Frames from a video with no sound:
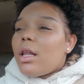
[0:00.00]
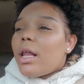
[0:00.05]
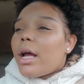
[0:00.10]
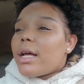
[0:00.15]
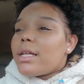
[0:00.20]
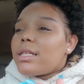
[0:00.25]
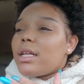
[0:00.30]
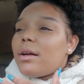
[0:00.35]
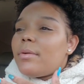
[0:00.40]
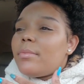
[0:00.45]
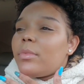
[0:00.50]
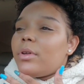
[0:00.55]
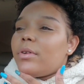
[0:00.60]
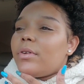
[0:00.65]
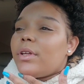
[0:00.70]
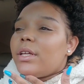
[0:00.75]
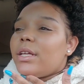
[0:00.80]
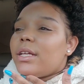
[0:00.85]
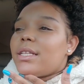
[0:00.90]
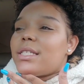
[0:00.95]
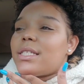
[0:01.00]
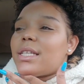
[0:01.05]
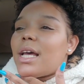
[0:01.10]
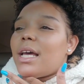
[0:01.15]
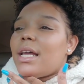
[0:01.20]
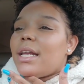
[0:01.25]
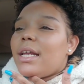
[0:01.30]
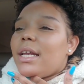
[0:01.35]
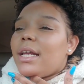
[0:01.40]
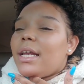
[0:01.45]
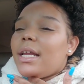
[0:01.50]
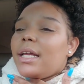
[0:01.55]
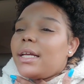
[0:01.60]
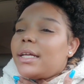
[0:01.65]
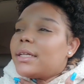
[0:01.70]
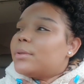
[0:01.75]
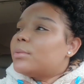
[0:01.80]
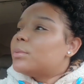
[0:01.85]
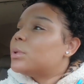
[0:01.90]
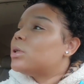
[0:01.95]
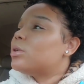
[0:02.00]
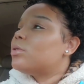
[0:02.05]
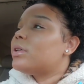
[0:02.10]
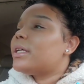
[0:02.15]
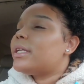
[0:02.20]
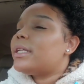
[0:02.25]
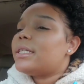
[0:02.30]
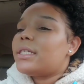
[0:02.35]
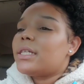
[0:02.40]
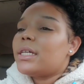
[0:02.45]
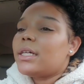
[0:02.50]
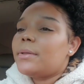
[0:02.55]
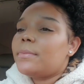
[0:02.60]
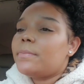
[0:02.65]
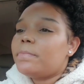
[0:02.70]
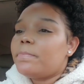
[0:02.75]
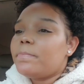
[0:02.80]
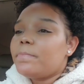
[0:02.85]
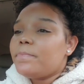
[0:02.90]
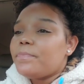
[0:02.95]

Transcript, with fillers: Like I said, I'm really, really excited, and we're gonna get it done.